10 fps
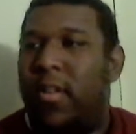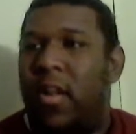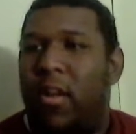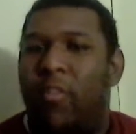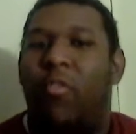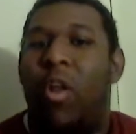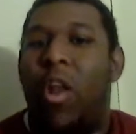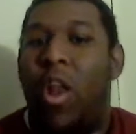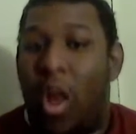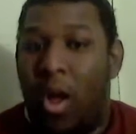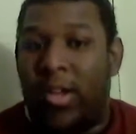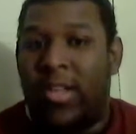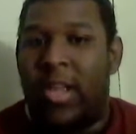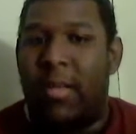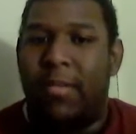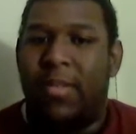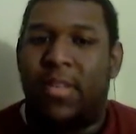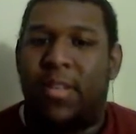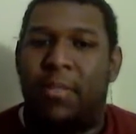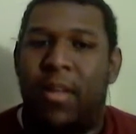Yeah, for a long time, ever
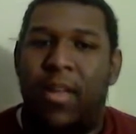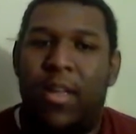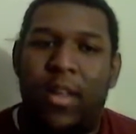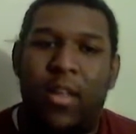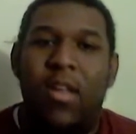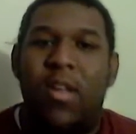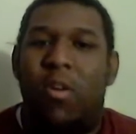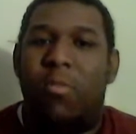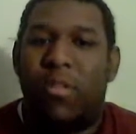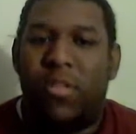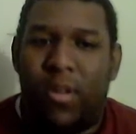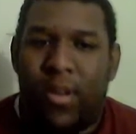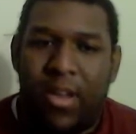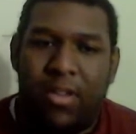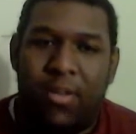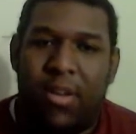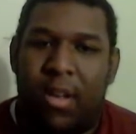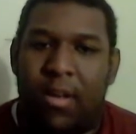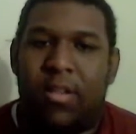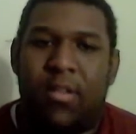since the manga had it. Hope you enjoyed. Thanks for the
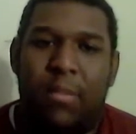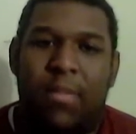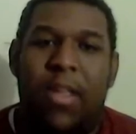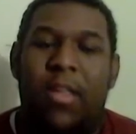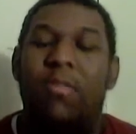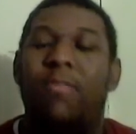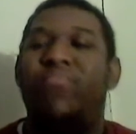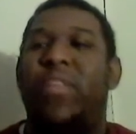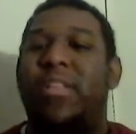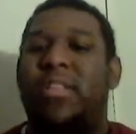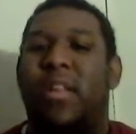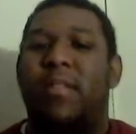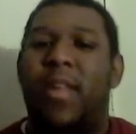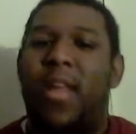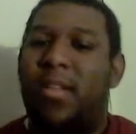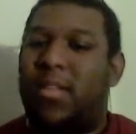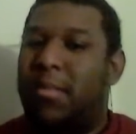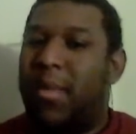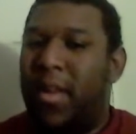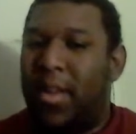comment, subscribe. Thank you. This is Sellavin Alex,
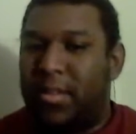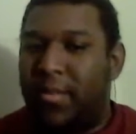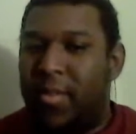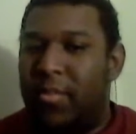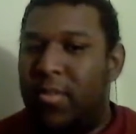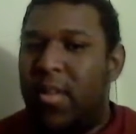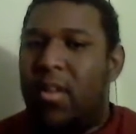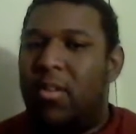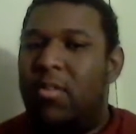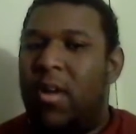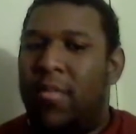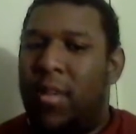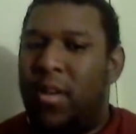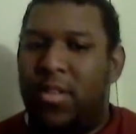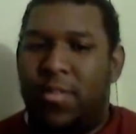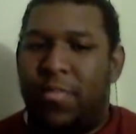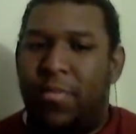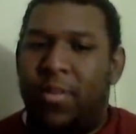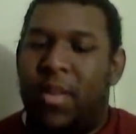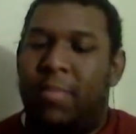getting my latest review of Naruto
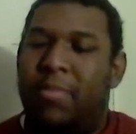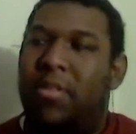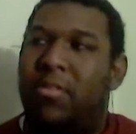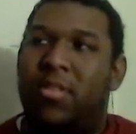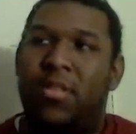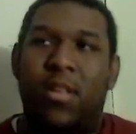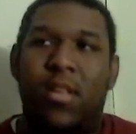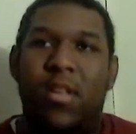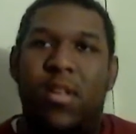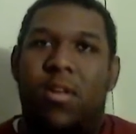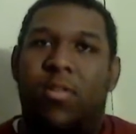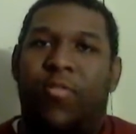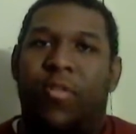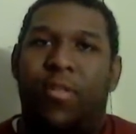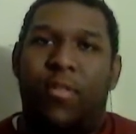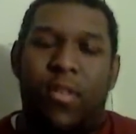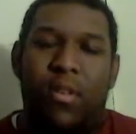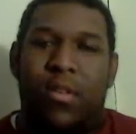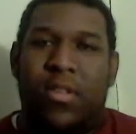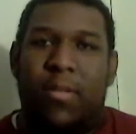Shippuden episodes
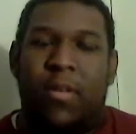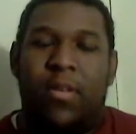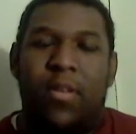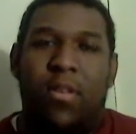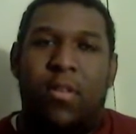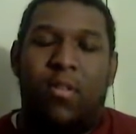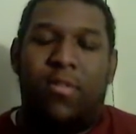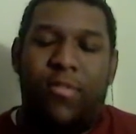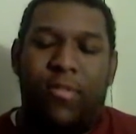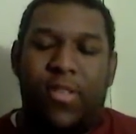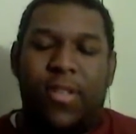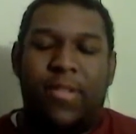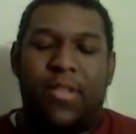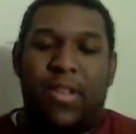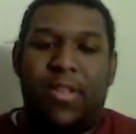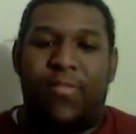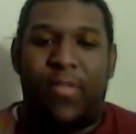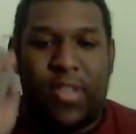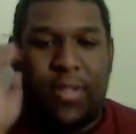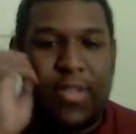476 and
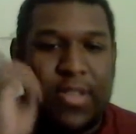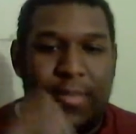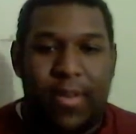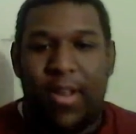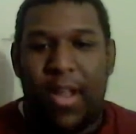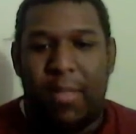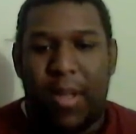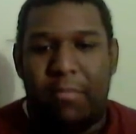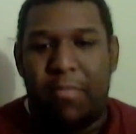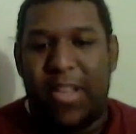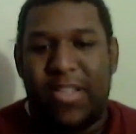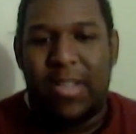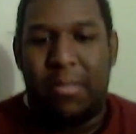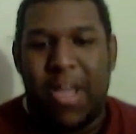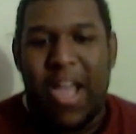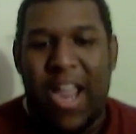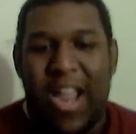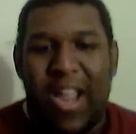477. I'm out. Peace. Bye.